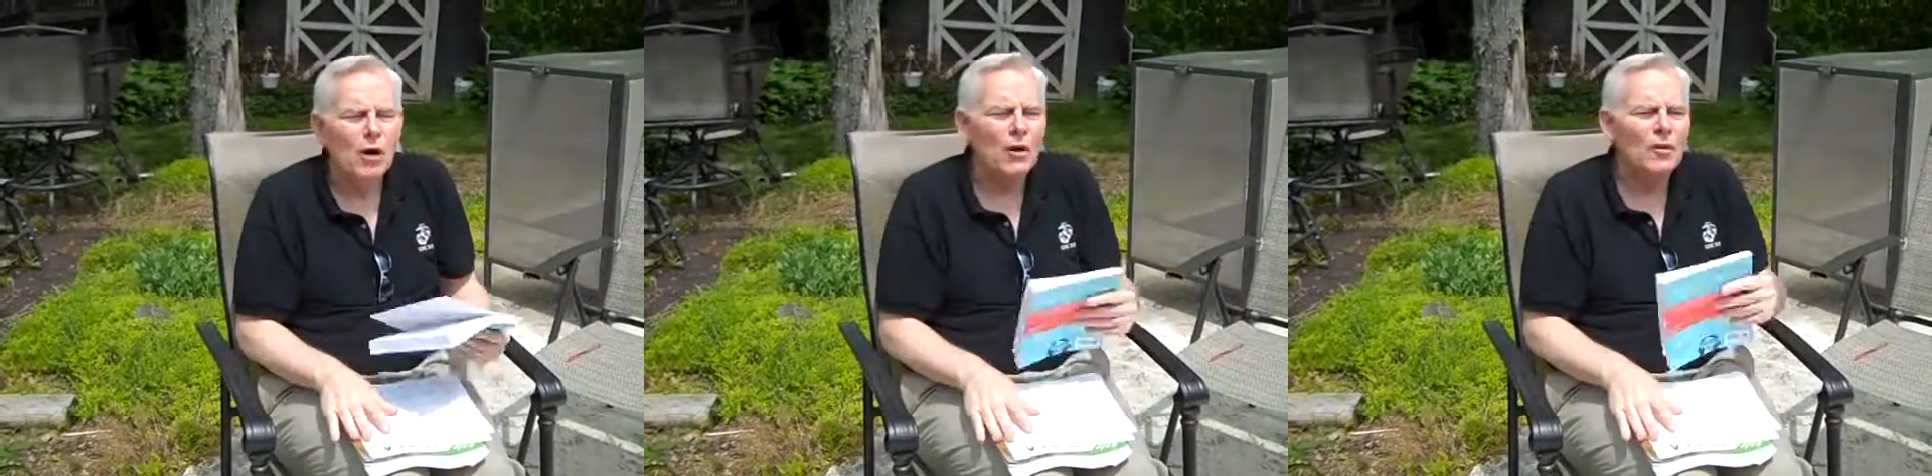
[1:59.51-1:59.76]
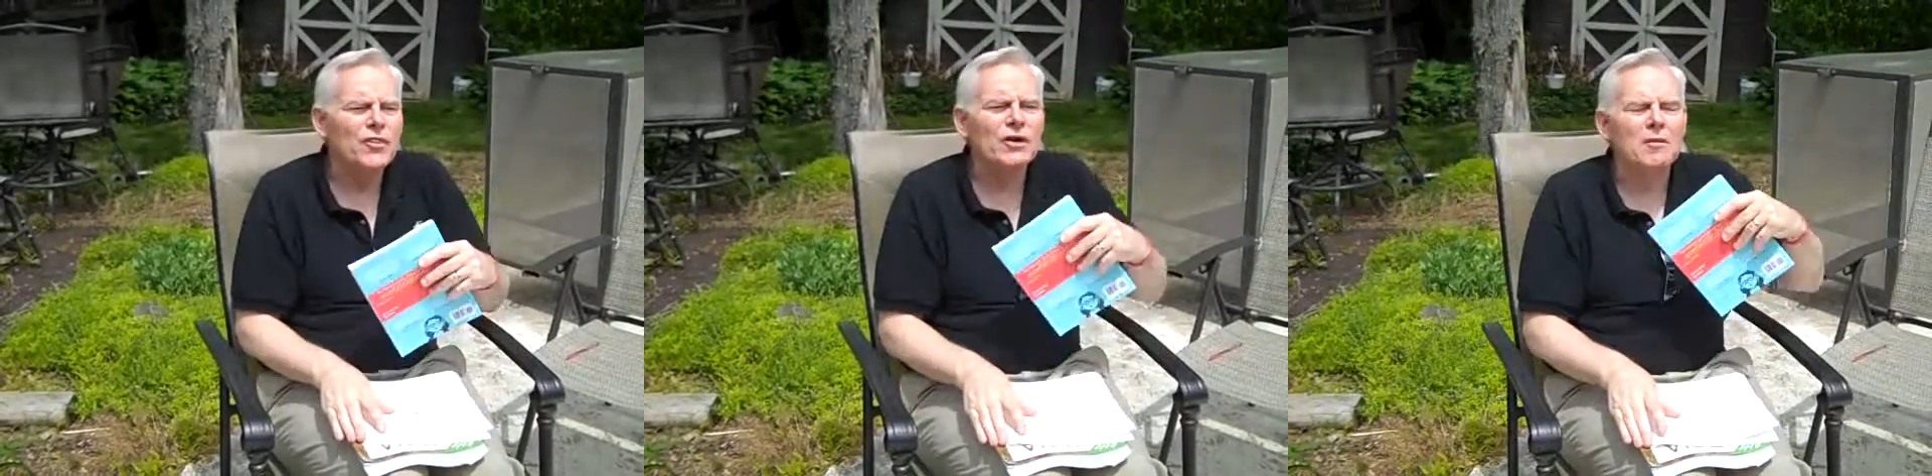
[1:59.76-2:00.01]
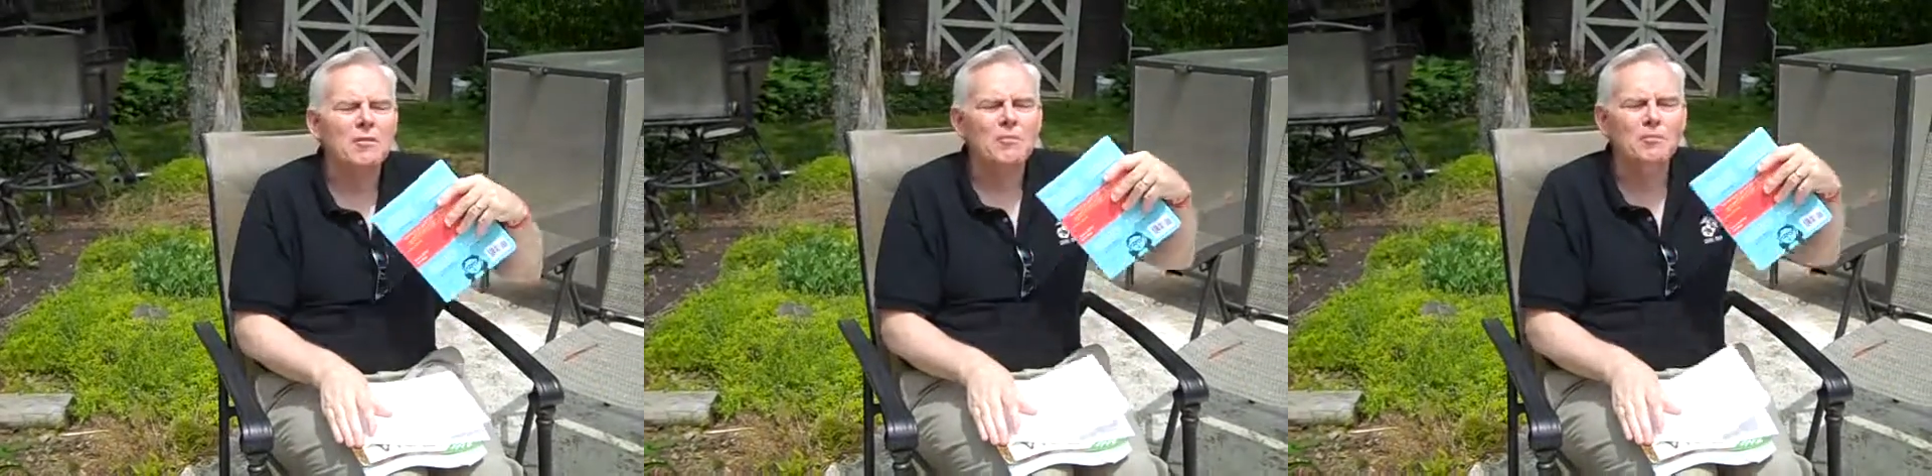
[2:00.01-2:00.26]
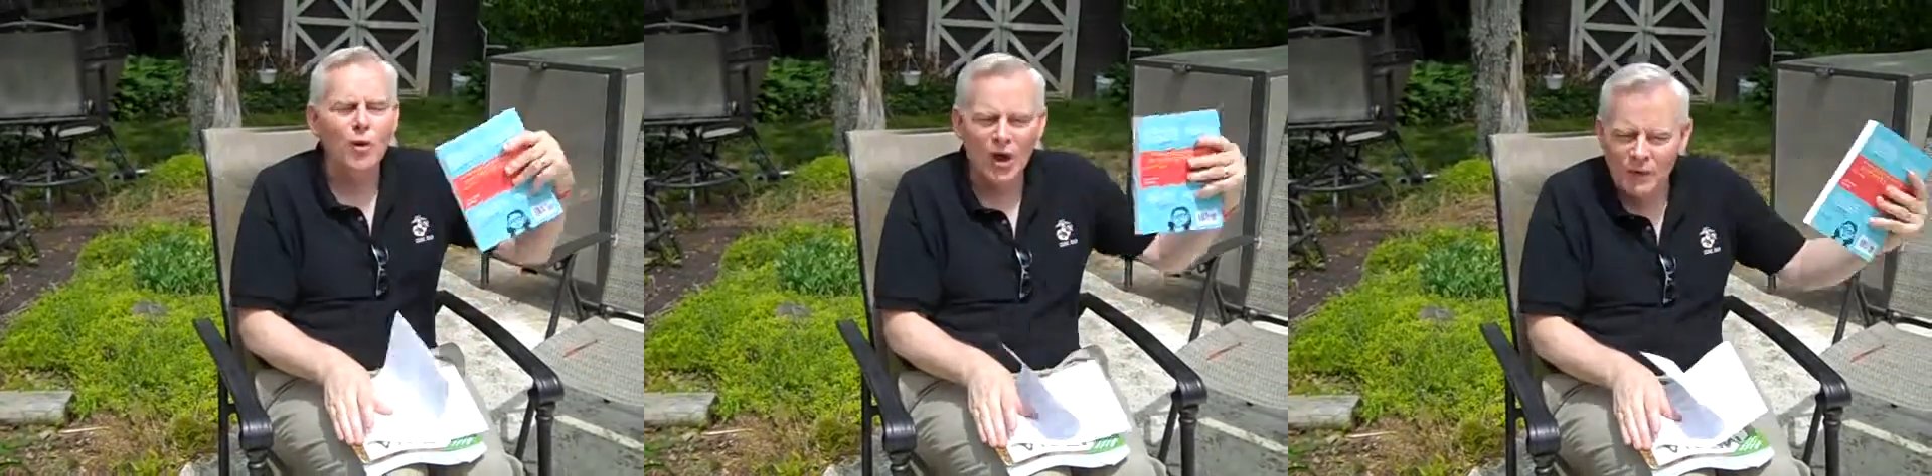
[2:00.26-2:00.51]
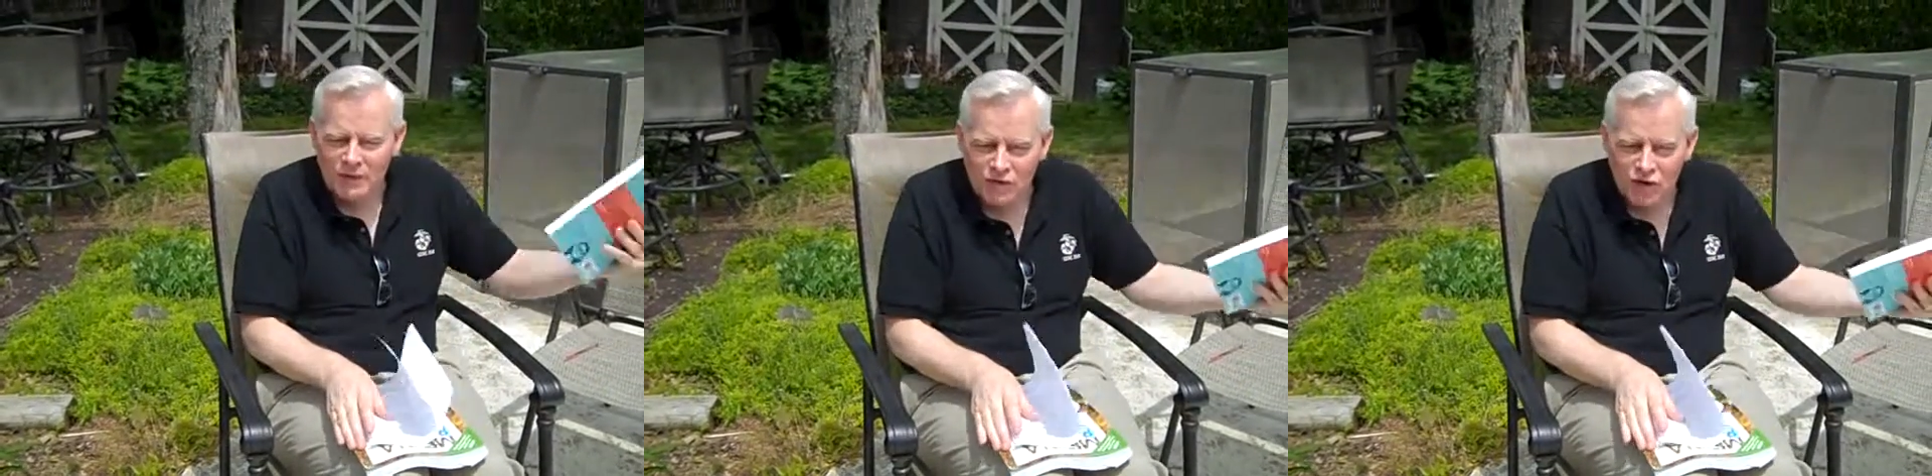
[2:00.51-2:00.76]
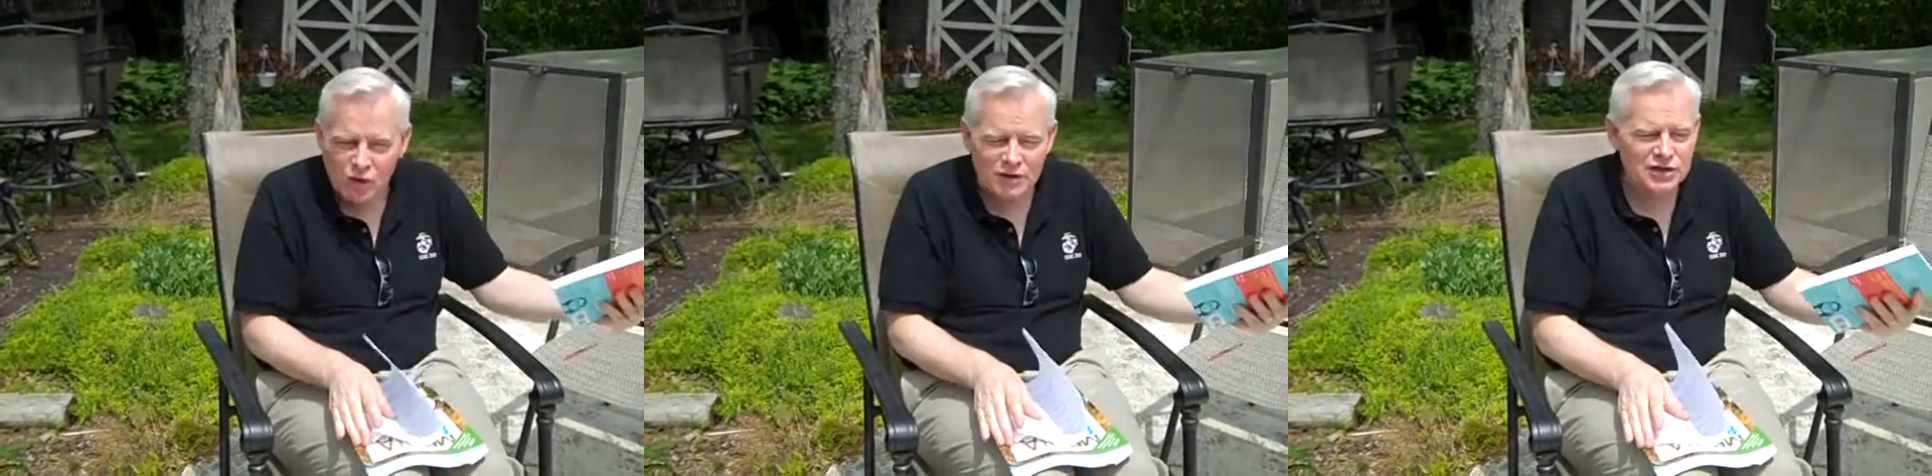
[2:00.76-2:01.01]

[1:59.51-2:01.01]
Both the book review,